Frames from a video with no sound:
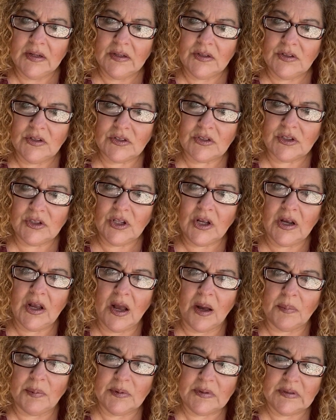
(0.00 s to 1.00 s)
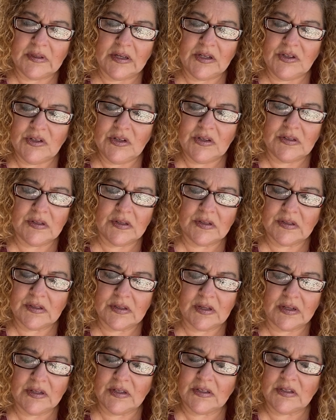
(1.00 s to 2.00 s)
Just look up and say, "Jesus,
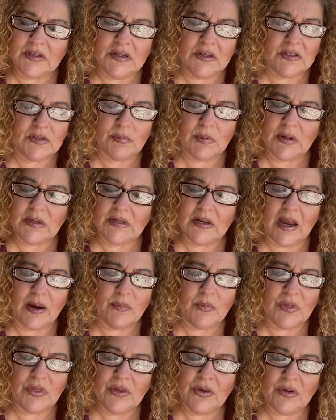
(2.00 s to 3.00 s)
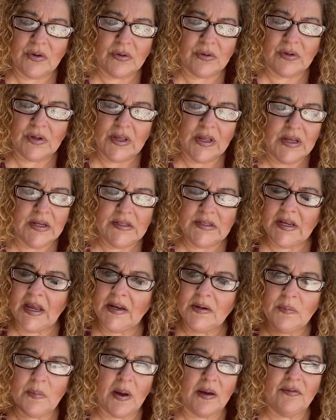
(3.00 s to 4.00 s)
I just need to spend time with you.
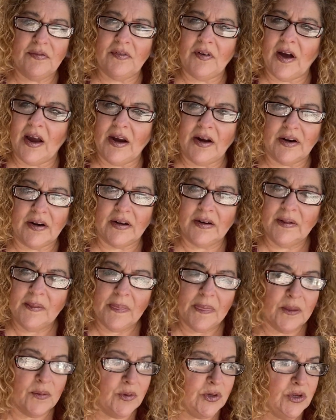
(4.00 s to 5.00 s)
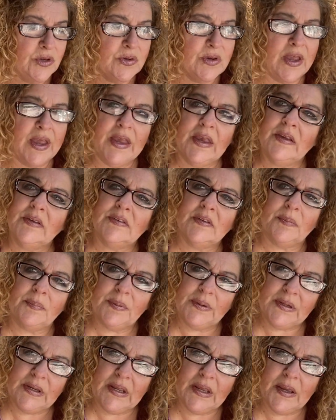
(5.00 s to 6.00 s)
Tend my fire." When you gaze up
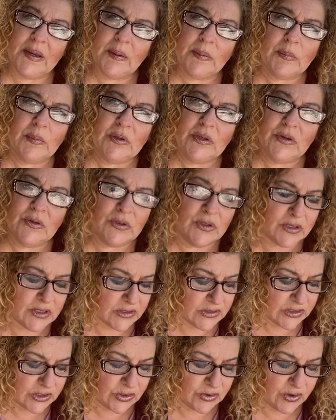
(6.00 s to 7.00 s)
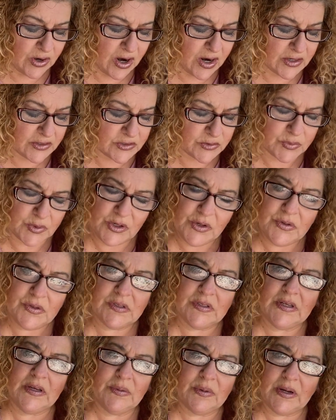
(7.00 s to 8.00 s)
into him, when you look at the cross, when you
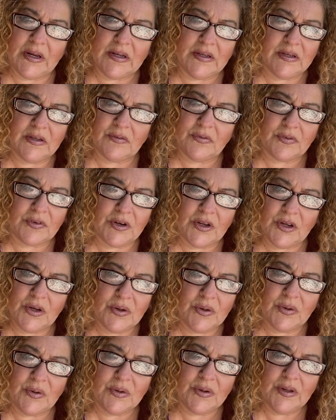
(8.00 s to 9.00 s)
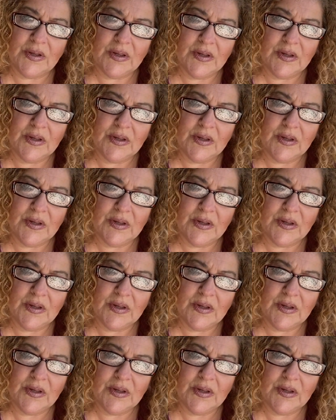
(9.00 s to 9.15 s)
see what he did for you,